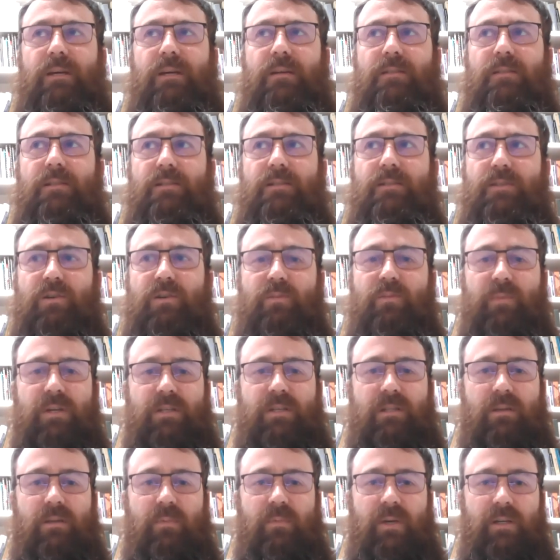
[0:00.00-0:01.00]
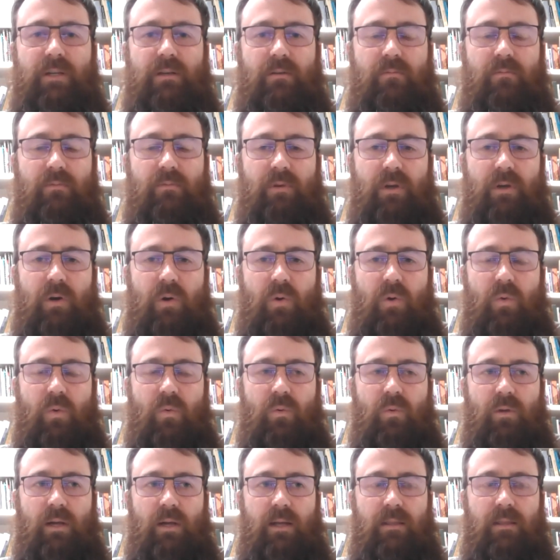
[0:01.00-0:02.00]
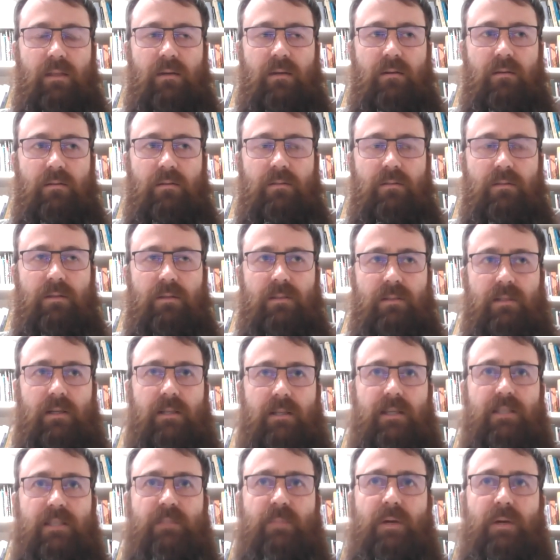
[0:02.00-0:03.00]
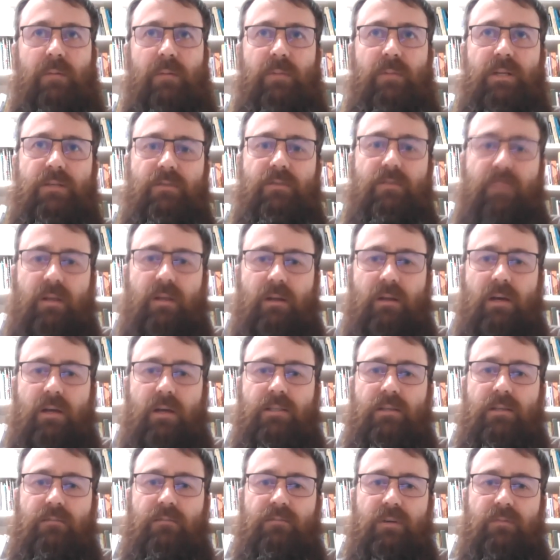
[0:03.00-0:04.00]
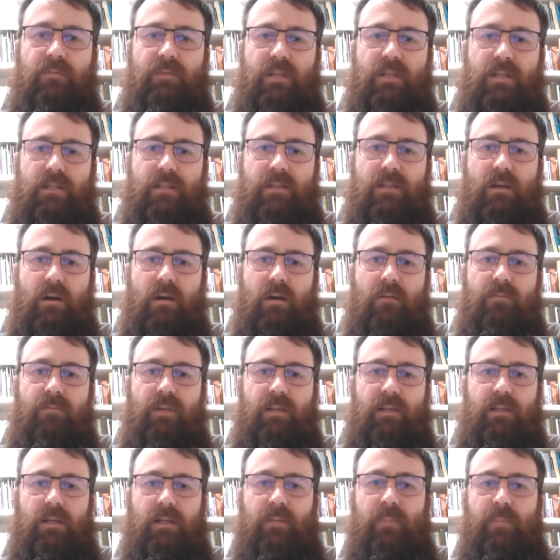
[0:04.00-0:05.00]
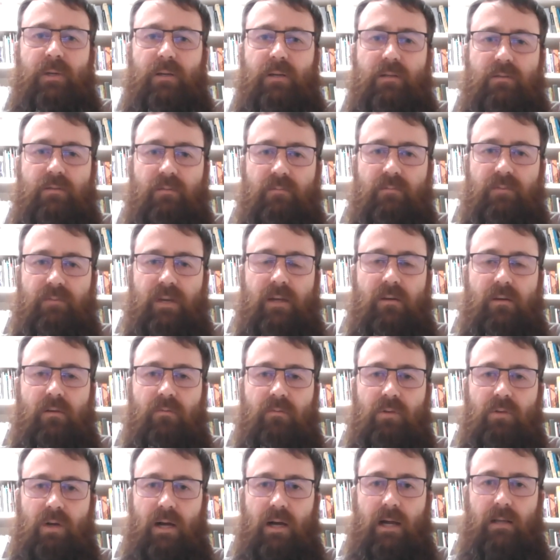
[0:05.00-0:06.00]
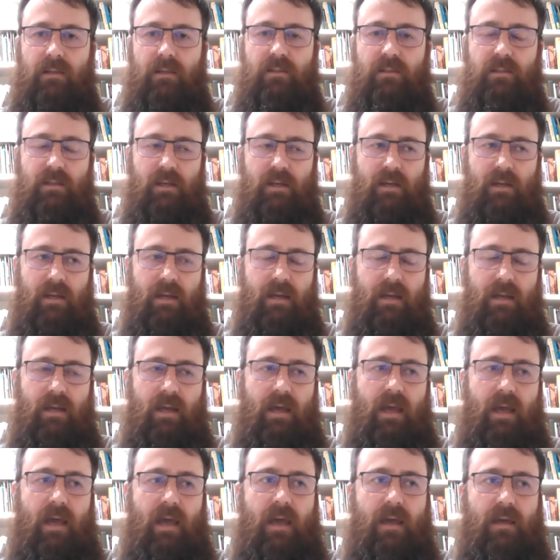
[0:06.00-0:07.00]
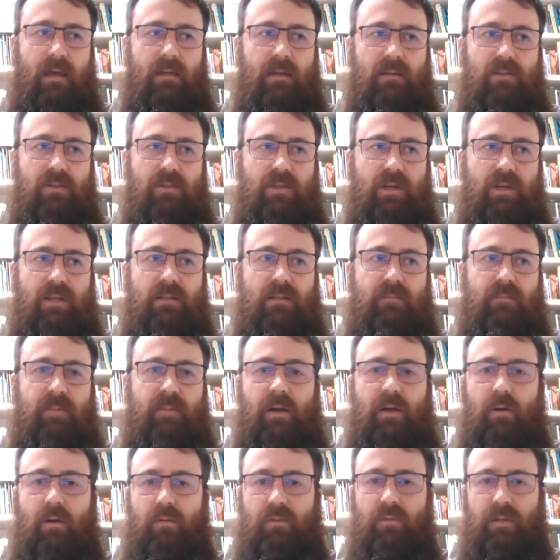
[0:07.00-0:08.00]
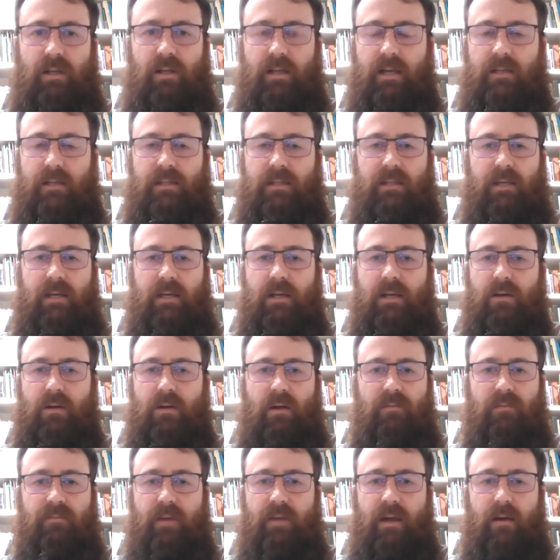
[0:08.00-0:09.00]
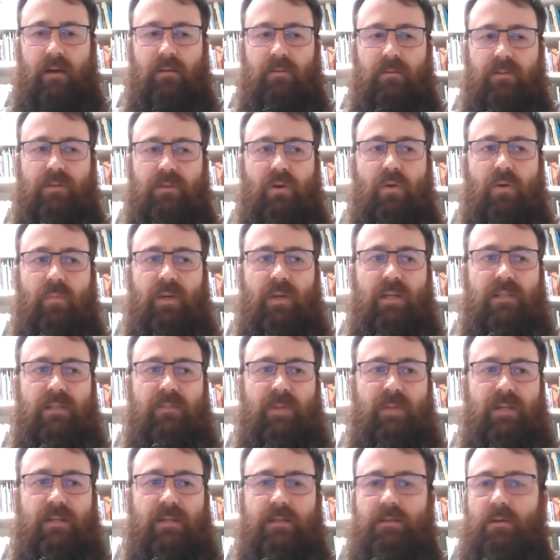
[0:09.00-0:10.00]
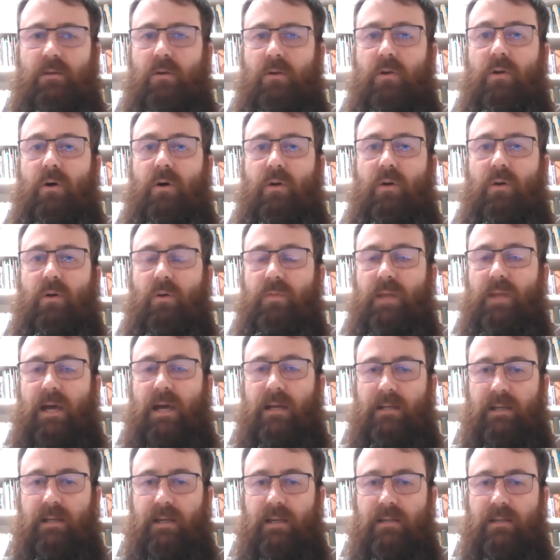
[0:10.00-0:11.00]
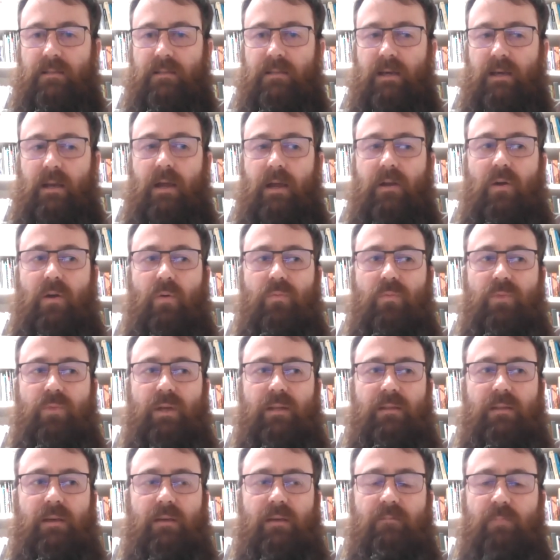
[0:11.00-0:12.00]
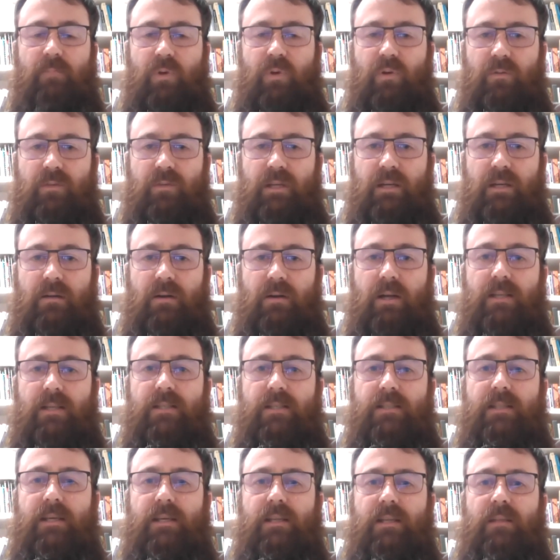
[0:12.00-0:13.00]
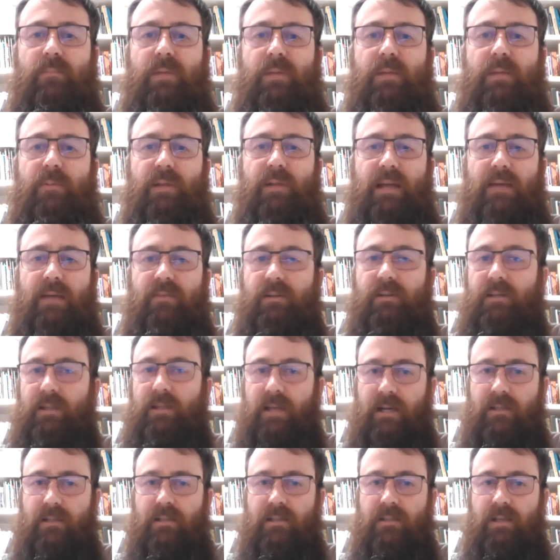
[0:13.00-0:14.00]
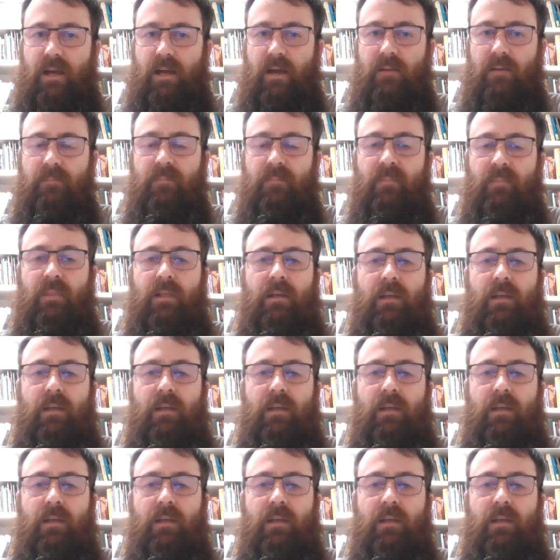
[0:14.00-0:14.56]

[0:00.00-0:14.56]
because there's so much that we don't know. Like there's there's a list published from the 1950s of the click beetles from Vancouver Island, and just my own collecting here, I found so many species that are not on that list. And I don't think they've moved here. I just think that people haven't collected yet,